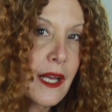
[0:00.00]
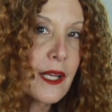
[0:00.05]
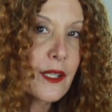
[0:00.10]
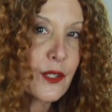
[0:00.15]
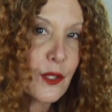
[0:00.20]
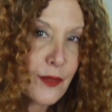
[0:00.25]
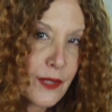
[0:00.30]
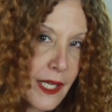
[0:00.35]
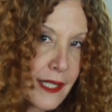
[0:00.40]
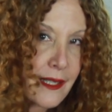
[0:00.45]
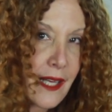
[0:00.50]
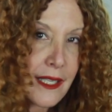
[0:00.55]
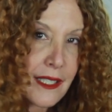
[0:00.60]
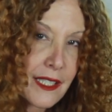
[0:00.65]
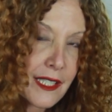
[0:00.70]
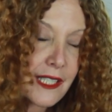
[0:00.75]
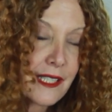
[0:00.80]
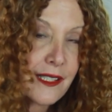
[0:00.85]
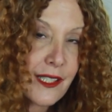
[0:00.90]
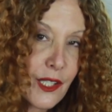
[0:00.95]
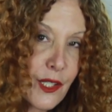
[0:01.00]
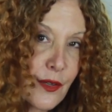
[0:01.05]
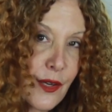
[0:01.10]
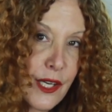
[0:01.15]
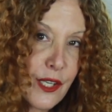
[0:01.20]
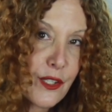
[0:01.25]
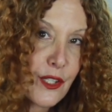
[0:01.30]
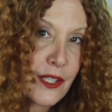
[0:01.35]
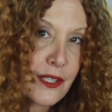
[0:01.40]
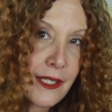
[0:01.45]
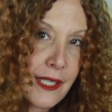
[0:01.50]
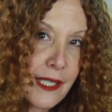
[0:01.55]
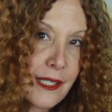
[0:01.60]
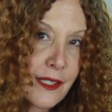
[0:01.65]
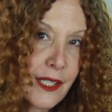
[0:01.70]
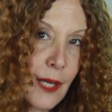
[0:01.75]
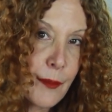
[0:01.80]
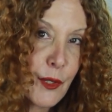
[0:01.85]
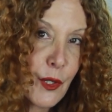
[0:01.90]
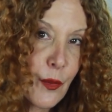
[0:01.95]
So take that in consideration the
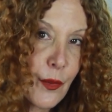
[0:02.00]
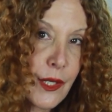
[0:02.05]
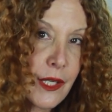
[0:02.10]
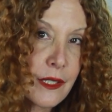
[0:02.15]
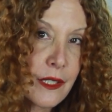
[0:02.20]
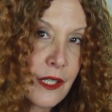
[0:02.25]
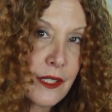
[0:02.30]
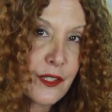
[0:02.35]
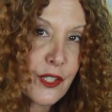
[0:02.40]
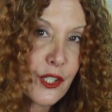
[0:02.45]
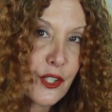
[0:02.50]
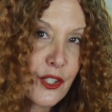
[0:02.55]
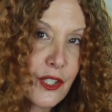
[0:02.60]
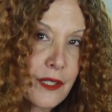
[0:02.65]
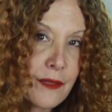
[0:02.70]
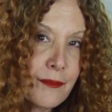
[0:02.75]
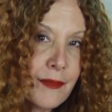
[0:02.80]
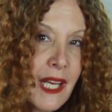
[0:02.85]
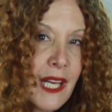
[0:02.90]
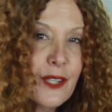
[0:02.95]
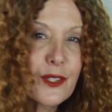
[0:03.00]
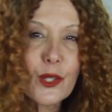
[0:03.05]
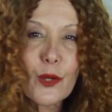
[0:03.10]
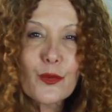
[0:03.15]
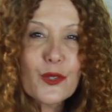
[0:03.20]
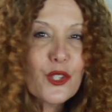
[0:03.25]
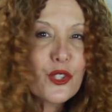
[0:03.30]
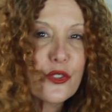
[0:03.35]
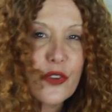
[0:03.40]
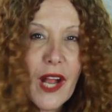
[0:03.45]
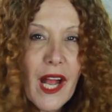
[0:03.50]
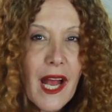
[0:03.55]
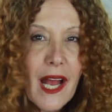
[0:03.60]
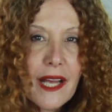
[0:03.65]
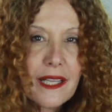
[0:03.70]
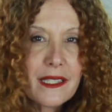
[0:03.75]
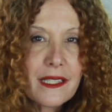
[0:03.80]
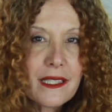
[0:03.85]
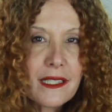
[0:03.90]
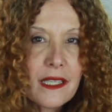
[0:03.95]
next time you're going on audition. Don't
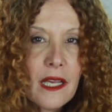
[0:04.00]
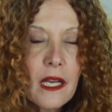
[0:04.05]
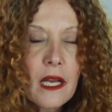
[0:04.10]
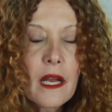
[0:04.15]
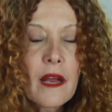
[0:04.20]
stress.